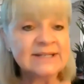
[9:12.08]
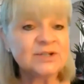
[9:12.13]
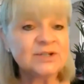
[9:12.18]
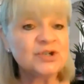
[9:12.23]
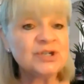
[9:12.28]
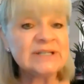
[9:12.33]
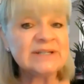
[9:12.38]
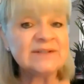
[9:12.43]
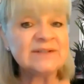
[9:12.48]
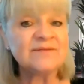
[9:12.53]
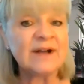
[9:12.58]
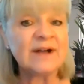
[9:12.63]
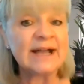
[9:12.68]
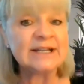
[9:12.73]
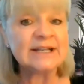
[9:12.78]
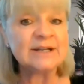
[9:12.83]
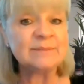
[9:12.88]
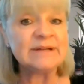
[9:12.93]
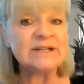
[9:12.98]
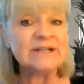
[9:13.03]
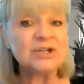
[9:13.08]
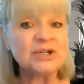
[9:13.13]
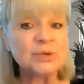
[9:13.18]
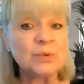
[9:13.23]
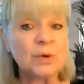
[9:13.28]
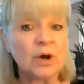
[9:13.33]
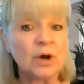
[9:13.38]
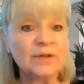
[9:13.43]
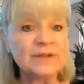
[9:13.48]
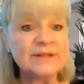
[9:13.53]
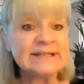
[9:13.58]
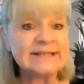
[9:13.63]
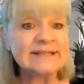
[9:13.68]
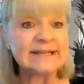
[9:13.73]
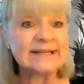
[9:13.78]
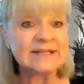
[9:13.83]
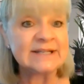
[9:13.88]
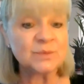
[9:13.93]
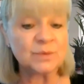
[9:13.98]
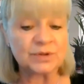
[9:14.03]
so she's invited me to do all these
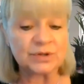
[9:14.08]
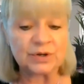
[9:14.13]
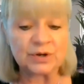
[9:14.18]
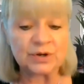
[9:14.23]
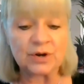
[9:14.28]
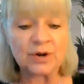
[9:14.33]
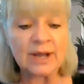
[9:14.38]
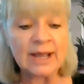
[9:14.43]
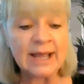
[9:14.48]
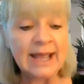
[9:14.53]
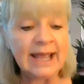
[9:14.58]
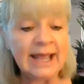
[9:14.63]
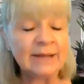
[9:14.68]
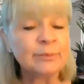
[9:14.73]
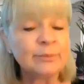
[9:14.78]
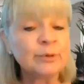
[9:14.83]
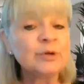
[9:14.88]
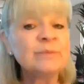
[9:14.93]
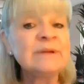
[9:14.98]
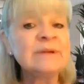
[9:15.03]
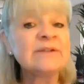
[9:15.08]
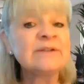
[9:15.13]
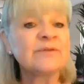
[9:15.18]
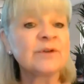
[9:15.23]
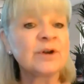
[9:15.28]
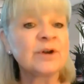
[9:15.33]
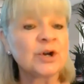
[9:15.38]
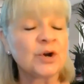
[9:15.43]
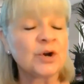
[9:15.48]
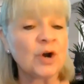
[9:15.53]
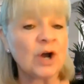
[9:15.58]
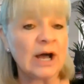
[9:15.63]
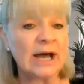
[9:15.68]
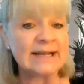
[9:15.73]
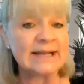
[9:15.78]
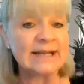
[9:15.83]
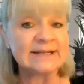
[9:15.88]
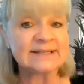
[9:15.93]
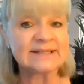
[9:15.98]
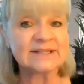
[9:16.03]
things with her and put me in front of her
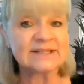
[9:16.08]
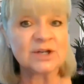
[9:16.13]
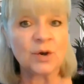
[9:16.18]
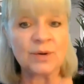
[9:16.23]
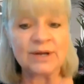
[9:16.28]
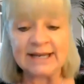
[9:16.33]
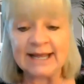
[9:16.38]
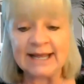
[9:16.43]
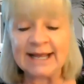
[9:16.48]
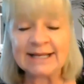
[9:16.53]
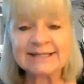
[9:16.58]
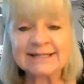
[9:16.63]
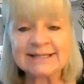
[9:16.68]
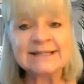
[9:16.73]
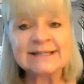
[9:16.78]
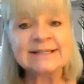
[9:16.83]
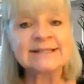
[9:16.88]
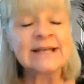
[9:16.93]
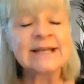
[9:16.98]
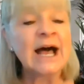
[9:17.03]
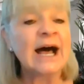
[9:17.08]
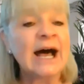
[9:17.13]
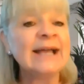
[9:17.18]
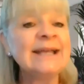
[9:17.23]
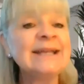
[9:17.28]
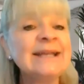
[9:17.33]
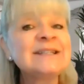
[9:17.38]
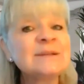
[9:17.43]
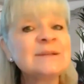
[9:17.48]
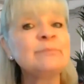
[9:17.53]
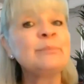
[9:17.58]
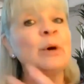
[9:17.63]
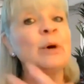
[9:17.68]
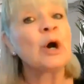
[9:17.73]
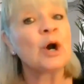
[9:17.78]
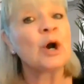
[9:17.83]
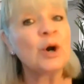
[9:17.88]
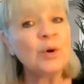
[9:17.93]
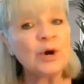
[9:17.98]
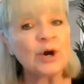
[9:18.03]
audience. So in essence, I get to
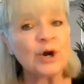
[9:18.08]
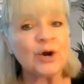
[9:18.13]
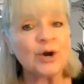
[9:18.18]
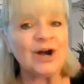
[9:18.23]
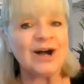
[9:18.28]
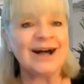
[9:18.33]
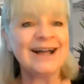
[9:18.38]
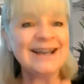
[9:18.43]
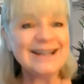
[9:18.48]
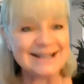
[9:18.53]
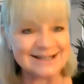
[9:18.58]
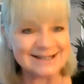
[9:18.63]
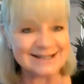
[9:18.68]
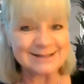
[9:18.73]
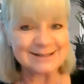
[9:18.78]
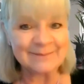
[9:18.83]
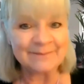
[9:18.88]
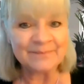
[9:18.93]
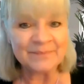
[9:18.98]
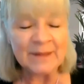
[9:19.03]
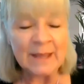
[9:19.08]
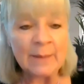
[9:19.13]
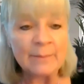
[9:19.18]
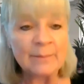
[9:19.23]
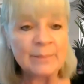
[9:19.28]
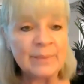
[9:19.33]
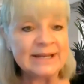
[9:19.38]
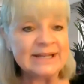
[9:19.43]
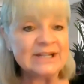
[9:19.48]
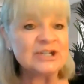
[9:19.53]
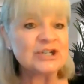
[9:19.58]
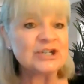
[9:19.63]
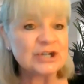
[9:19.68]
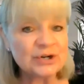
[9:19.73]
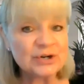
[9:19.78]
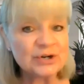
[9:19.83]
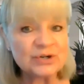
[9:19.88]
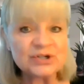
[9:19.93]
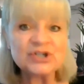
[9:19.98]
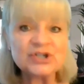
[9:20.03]
borrow her audience, but in
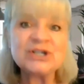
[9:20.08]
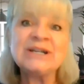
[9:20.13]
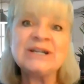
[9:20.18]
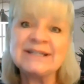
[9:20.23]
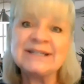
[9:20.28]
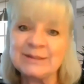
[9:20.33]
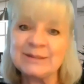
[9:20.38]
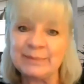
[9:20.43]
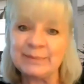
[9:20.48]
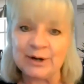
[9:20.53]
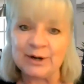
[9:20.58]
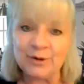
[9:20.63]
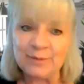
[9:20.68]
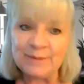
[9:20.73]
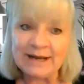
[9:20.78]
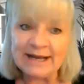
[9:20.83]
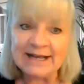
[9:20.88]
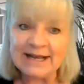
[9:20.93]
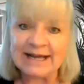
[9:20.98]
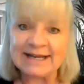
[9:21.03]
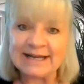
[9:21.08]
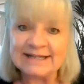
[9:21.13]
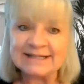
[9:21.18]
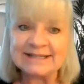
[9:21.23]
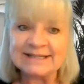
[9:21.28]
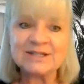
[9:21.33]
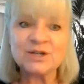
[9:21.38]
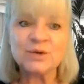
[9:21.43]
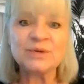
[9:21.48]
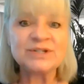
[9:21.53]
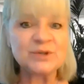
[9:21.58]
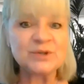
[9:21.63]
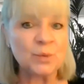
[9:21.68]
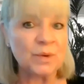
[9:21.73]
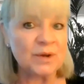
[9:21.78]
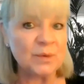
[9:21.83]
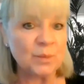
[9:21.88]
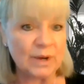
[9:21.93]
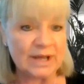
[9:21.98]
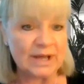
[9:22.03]
turn, she gets to borrow my audience. So it's a
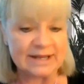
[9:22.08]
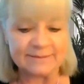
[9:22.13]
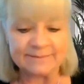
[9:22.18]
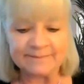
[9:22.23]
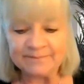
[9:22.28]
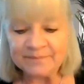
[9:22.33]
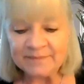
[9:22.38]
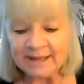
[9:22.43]
win-win.